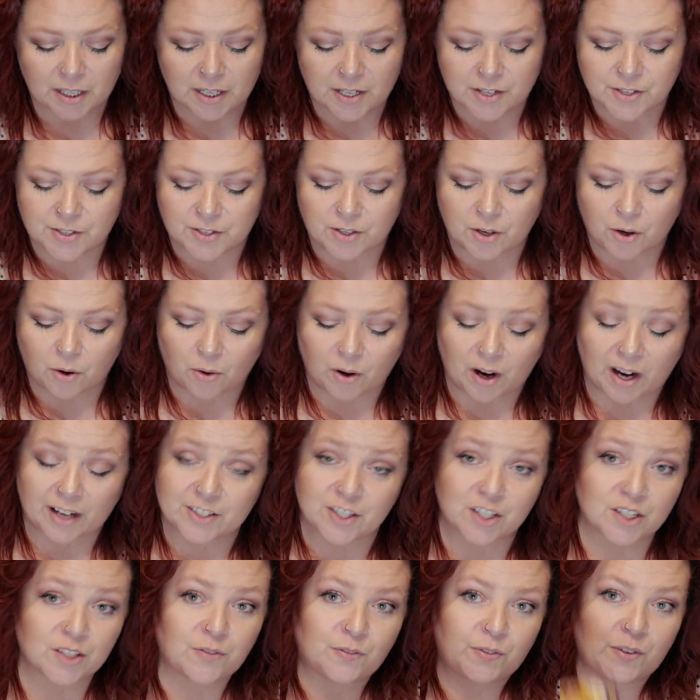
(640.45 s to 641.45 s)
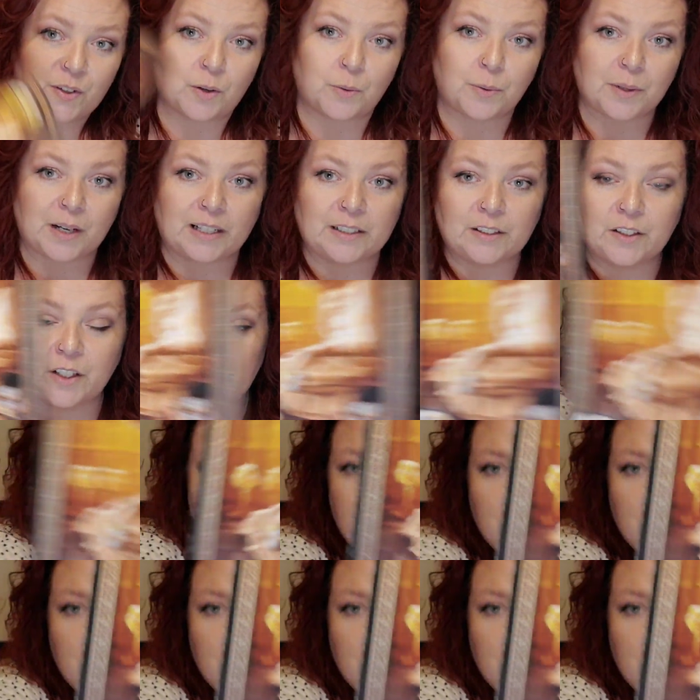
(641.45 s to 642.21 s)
So I just feel when I look at this